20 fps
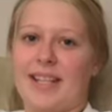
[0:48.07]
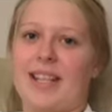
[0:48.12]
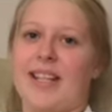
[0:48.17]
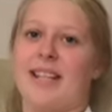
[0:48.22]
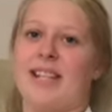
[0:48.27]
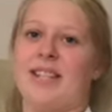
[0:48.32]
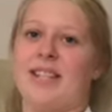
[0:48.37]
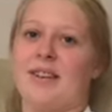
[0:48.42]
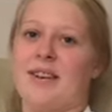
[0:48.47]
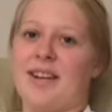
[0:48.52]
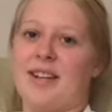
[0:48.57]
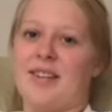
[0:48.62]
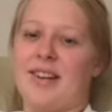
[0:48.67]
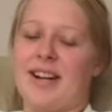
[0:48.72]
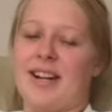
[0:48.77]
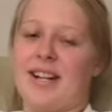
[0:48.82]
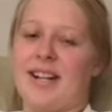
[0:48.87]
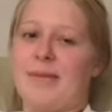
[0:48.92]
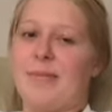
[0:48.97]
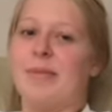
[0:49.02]
And so I try
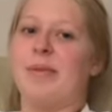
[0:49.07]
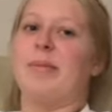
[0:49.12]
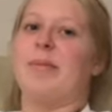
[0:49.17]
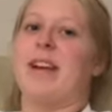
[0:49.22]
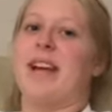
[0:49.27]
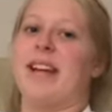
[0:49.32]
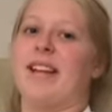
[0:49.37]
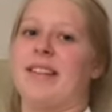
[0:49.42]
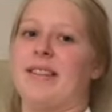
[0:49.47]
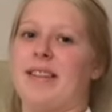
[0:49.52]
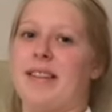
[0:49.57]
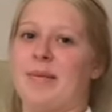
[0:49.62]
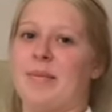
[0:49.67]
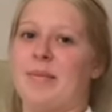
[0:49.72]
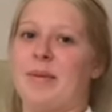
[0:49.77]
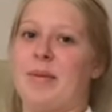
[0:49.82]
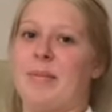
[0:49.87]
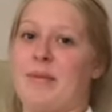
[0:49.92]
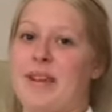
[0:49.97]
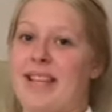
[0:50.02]
to
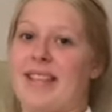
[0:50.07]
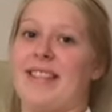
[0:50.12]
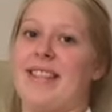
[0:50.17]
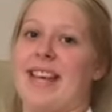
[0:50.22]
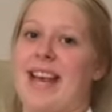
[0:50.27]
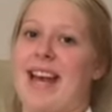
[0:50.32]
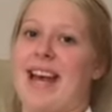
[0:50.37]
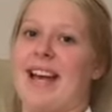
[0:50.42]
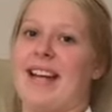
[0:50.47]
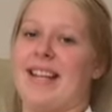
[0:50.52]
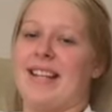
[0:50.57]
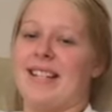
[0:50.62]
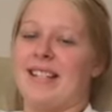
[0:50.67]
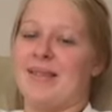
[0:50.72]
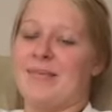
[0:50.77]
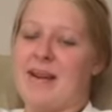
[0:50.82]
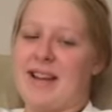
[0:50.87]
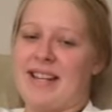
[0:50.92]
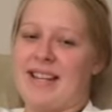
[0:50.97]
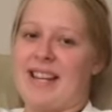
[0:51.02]
implement that into
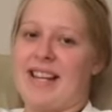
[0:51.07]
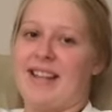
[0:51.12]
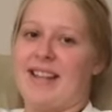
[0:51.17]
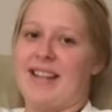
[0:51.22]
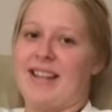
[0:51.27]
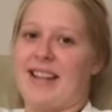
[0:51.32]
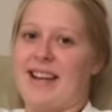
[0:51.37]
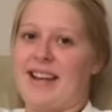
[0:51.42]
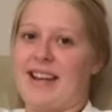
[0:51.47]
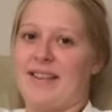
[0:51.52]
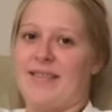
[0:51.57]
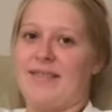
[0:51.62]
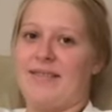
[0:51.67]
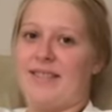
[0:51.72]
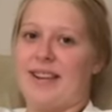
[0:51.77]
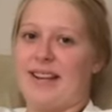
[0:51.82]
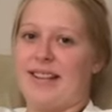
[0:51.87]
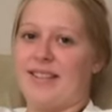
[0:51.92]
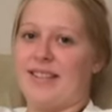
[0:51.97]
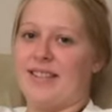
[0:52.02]
my daily life
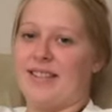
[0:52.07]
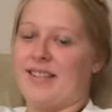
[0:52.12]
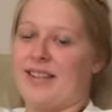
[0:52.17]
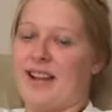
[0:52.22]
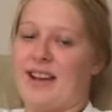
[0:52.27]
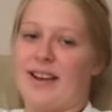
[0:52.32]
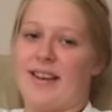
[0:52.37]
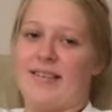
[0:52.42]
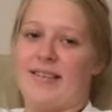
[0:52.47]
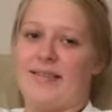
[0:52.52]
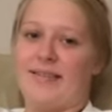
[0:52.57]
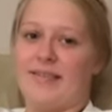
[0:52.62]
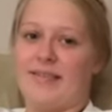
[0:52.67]
and just love.